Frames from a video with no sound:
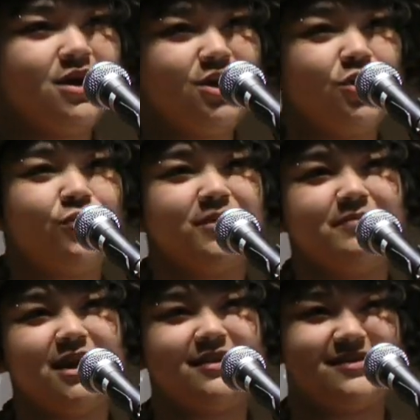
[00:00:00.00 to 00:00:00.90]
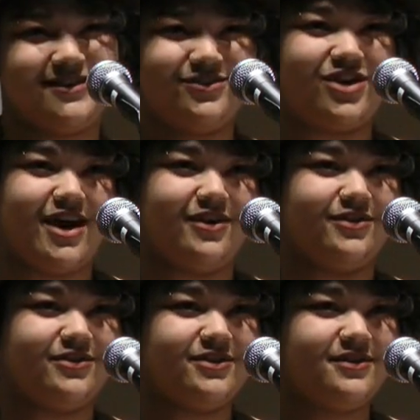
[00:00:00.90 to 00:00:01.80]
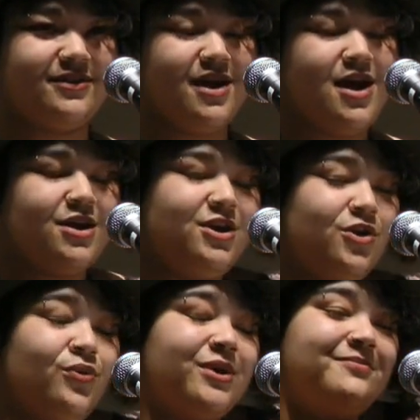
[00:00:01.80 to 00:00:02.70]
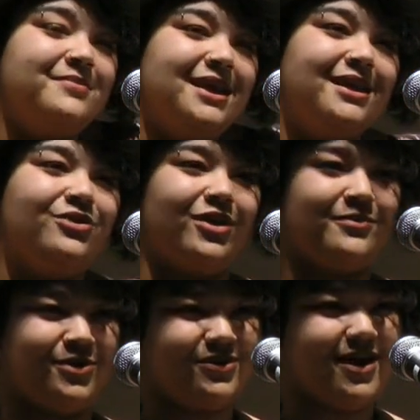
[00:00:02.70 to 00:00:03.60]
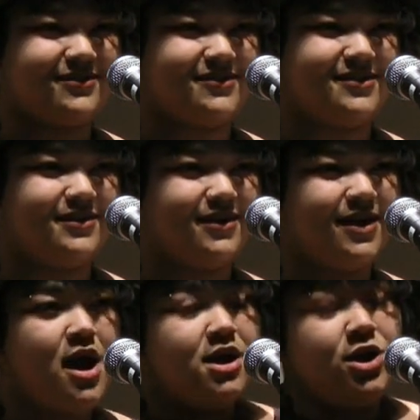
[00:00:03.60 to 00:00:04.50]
You and me, sick child. You and me, grammar Nazi.